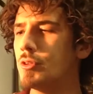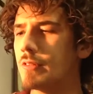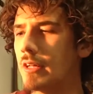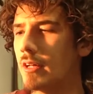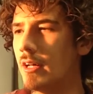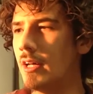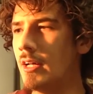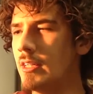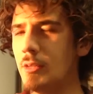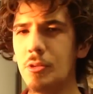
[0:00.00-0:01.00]
movie.
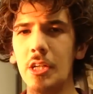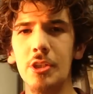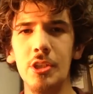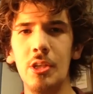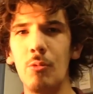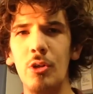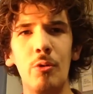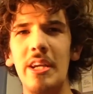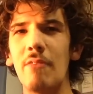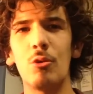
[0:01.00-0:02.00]
She was actually someone who
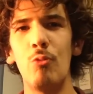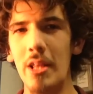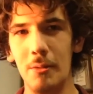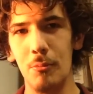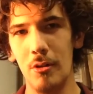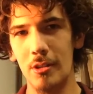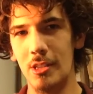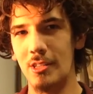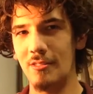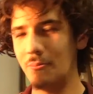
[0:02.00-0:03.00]
had never read the
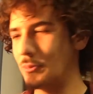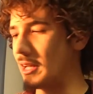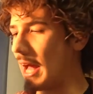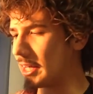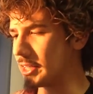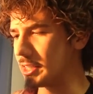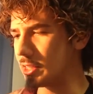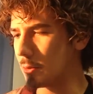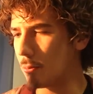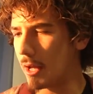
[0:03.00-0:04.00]
books, but actually
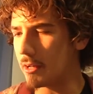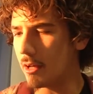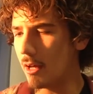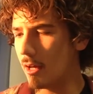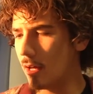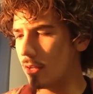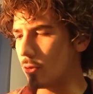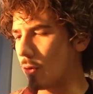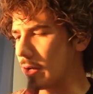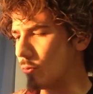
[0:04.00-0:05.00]
still played
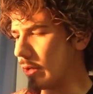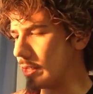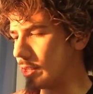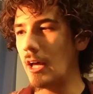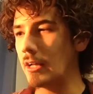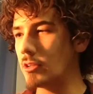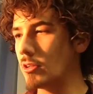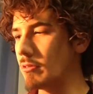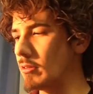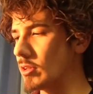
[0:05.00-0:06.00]
the White Witch. And
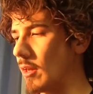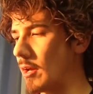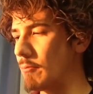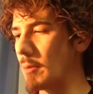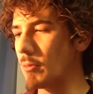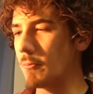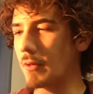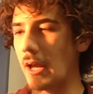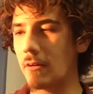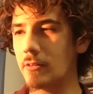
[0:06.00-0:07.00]
so there's a lot of
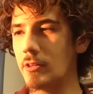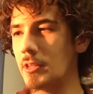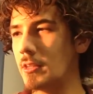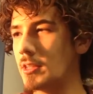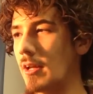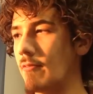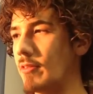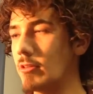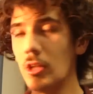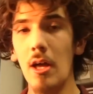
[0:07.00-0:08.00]
memorable characters in this stuff.
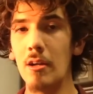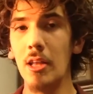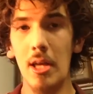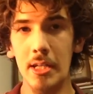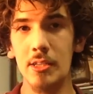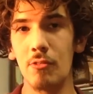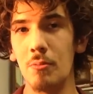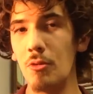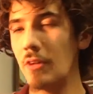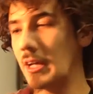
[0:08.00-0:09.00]
There's a lot of lines from
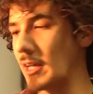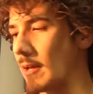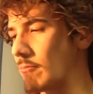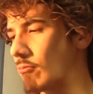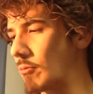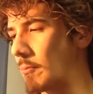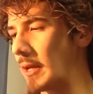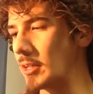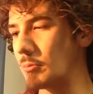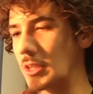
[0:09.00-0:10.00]
the movie I keep
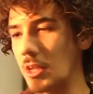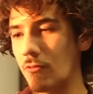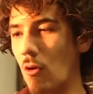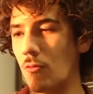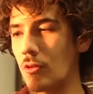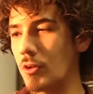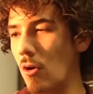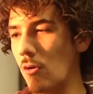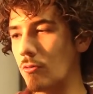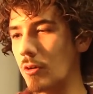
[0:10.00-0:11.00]
repeating to myself over and
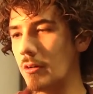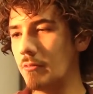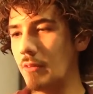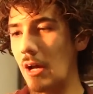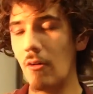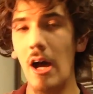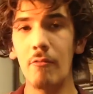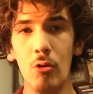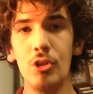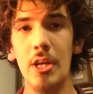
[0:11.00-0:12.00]
over. Now,
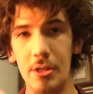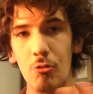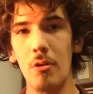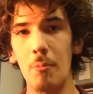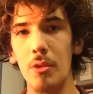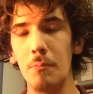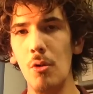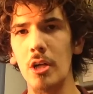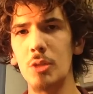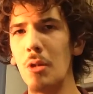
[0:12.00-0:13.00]
of course I had grown up with the
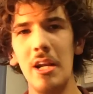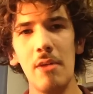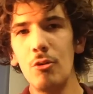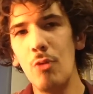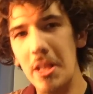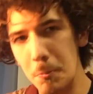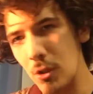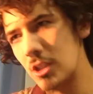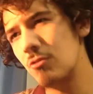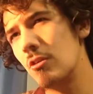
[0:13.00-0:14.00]
books, but I never read the
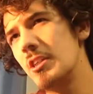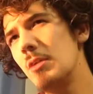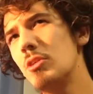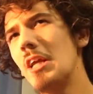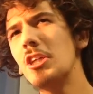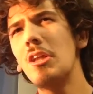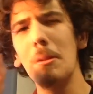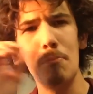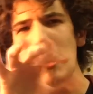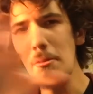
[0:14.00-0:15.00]
books first. It was actually
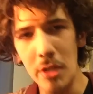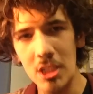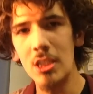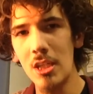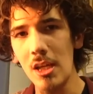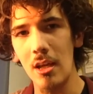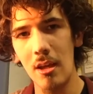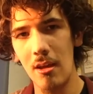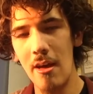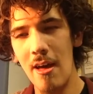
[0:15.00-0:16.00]
the
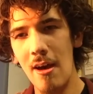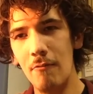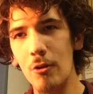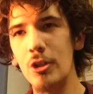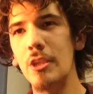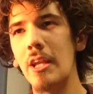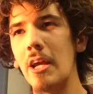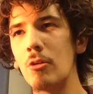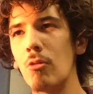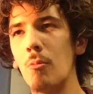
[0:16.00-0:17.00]
BBC version that
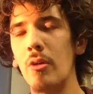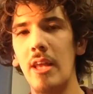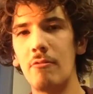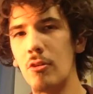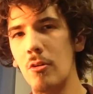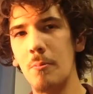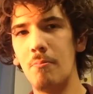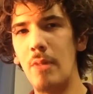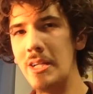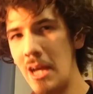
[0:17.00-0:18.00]
I grew up with. After all,
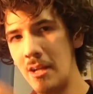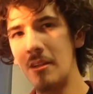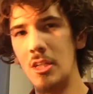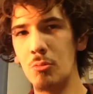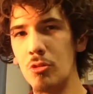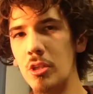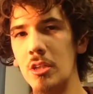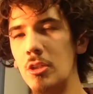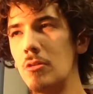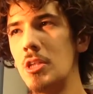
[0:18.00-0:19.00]
my dad is mostly
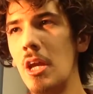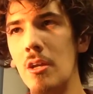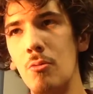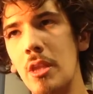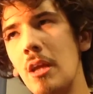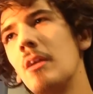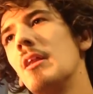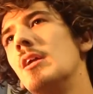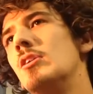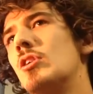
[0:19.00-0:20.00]
associated with
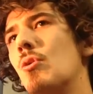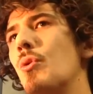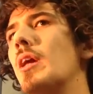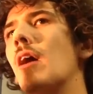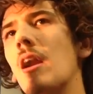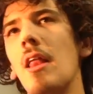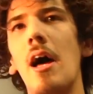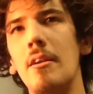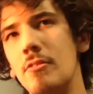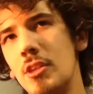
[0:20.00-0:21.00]
England, so we got a
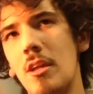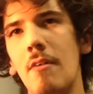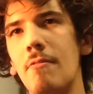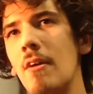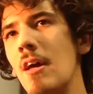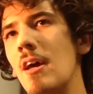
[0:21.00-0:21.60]
lot of stuff,